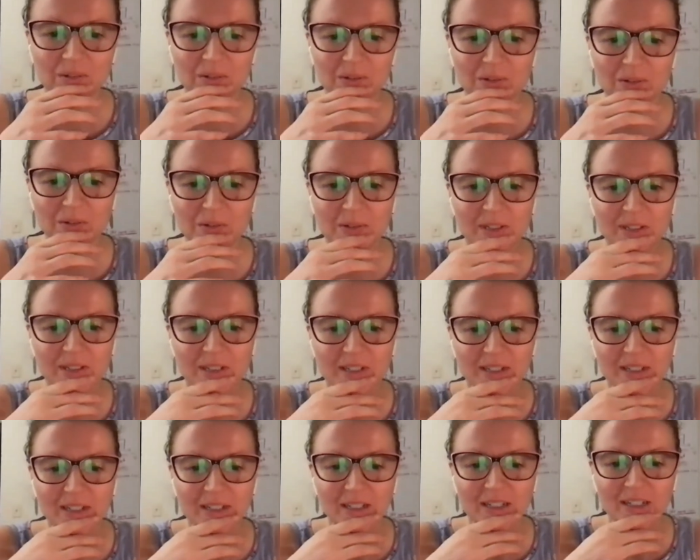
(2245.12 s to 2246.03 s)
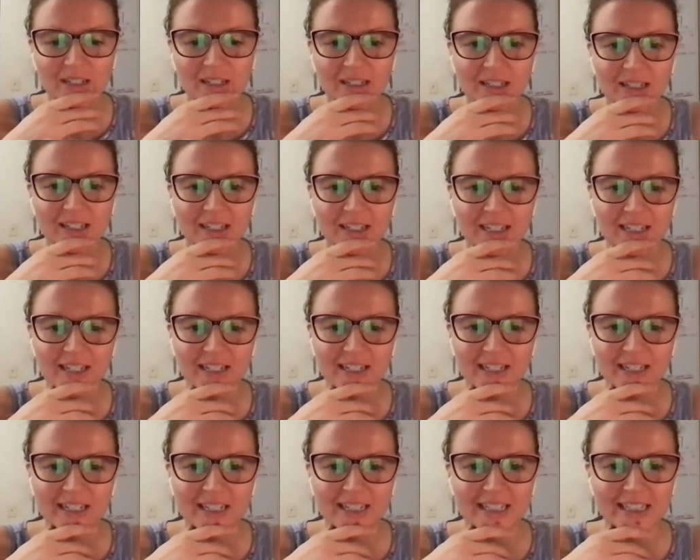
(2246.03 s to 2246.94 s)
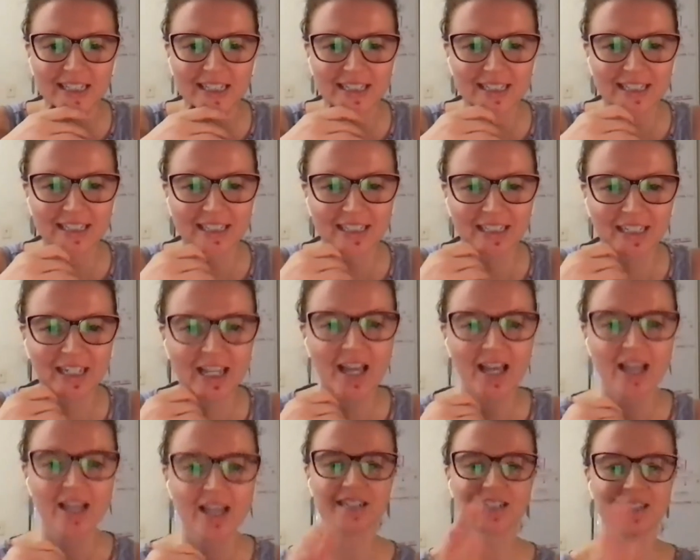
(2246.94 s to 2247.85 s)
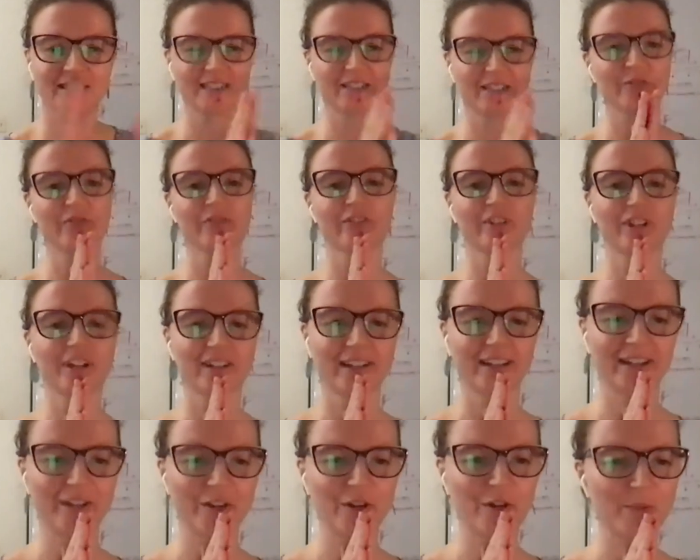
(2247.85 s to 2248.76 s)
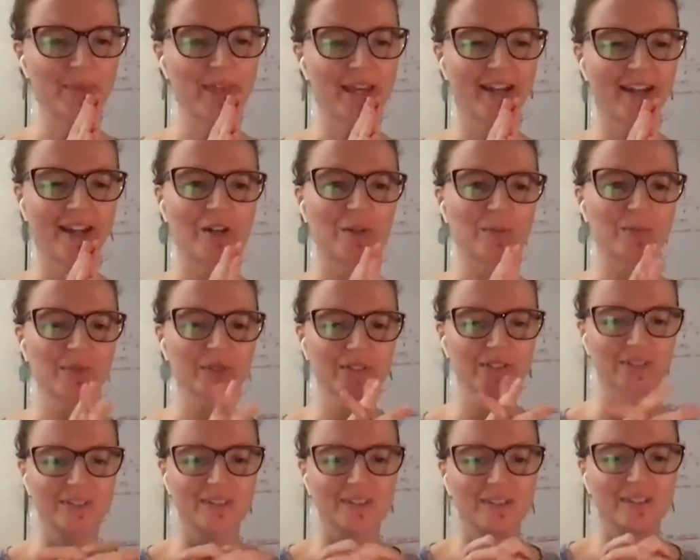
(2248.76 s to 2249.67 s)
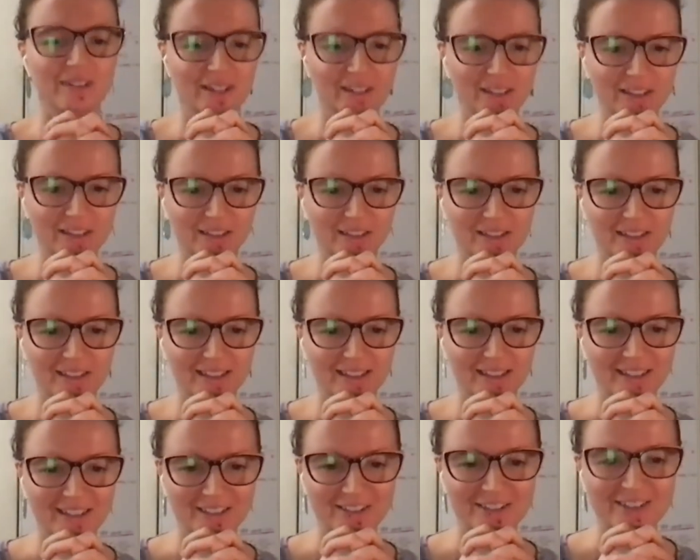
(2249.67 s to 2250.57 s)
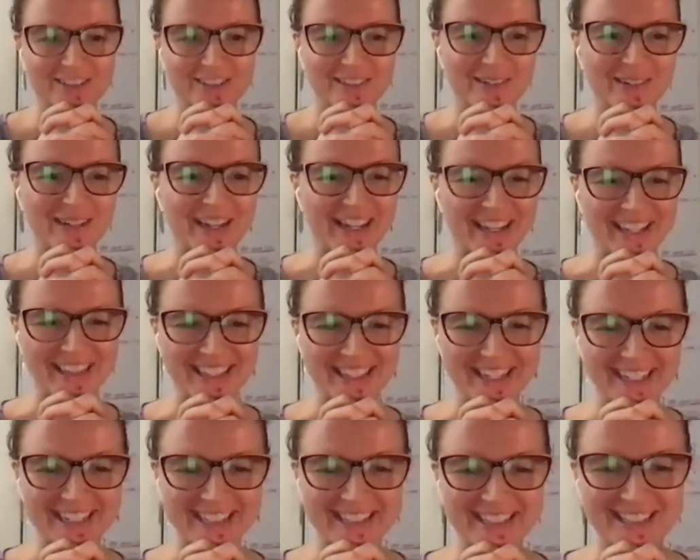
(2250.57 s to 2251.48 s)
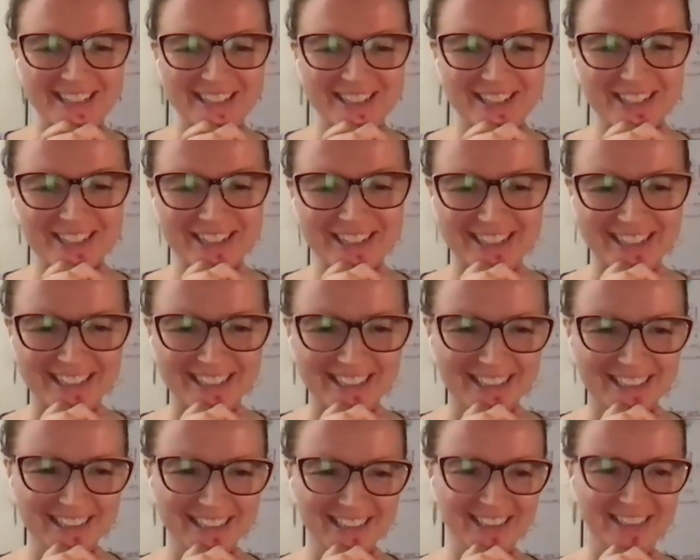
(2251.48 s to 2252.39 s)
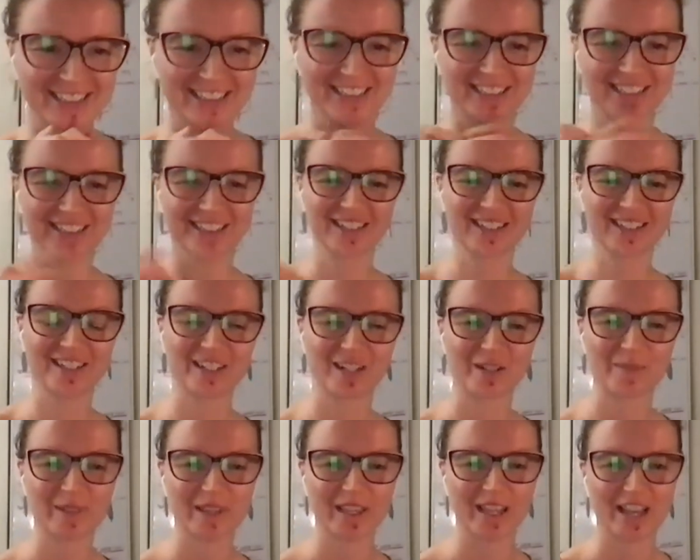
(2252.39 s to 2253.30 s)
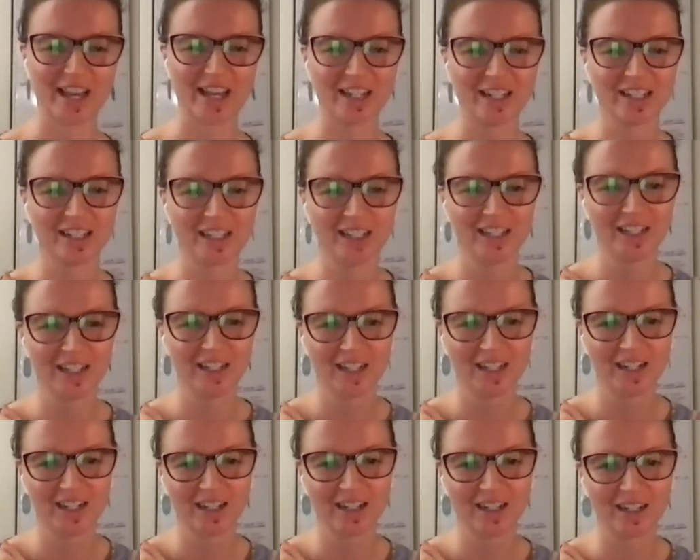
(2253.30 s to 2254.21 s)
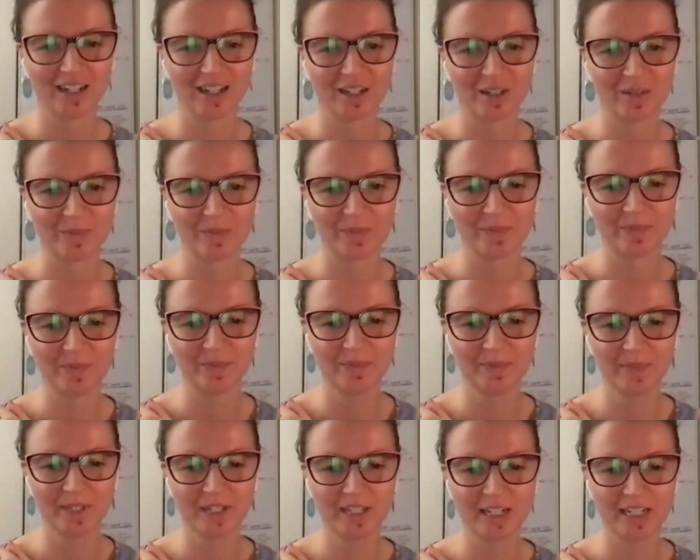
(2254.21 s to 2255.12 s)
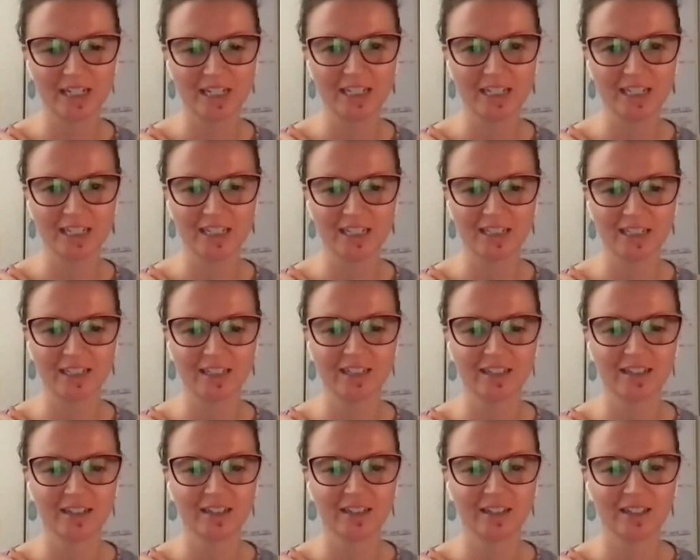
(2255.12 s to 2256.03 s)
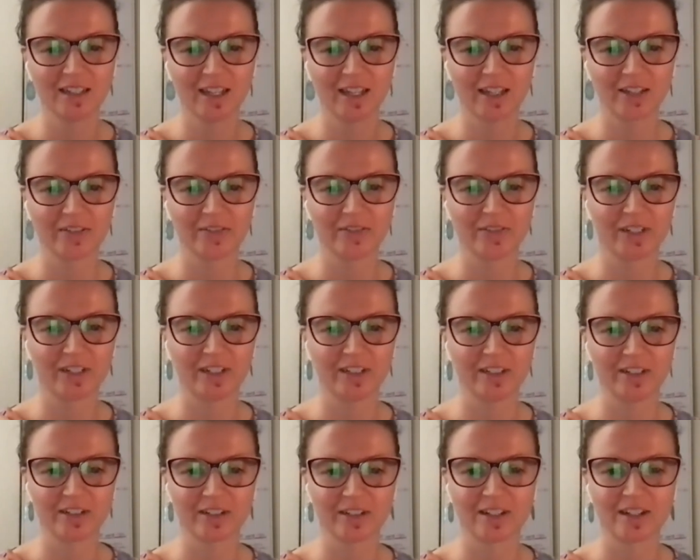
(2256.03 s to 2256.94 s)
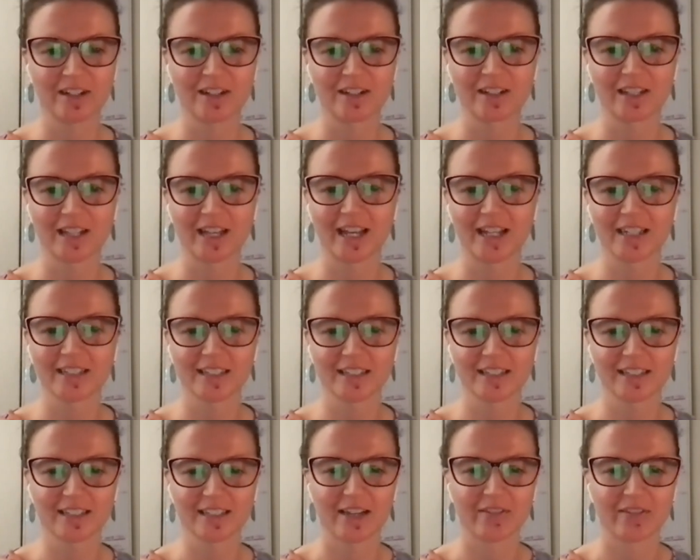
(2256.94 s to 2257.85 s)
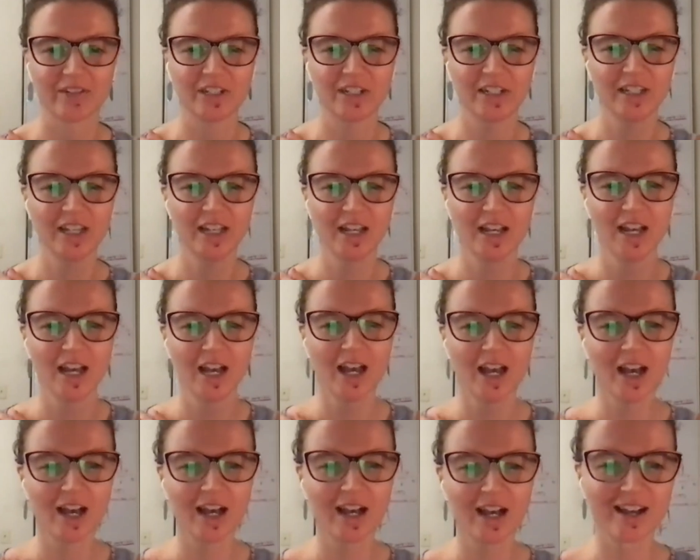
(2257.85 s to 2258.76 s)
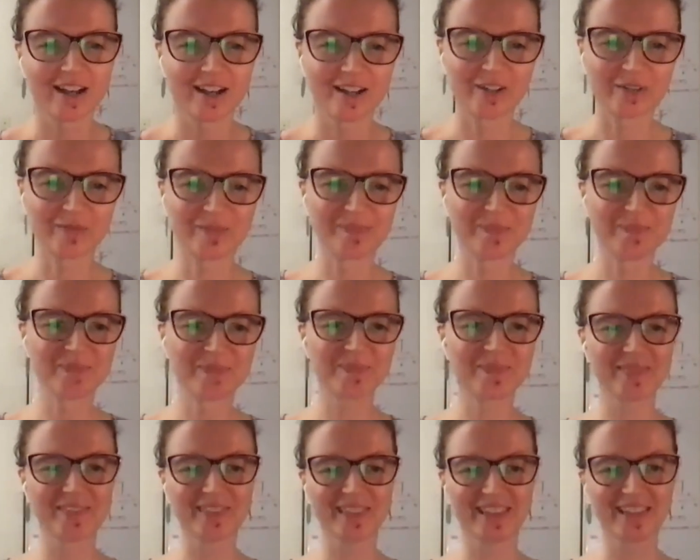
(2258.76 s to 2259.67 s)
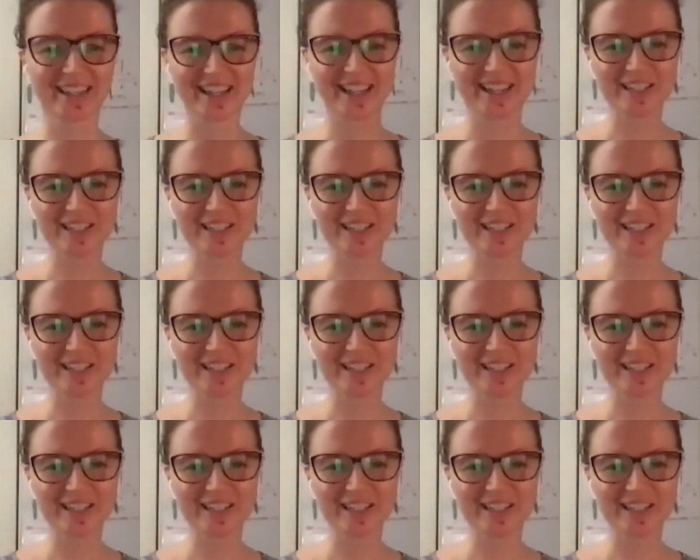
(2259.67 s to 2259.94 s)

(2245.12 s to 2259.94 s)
so let's see. Does Veronica, I hope that helps and, and answers. Okay, thanks. Good. Good, I'm glad. Um, and Nadine, have fun in your law class at seven. Um,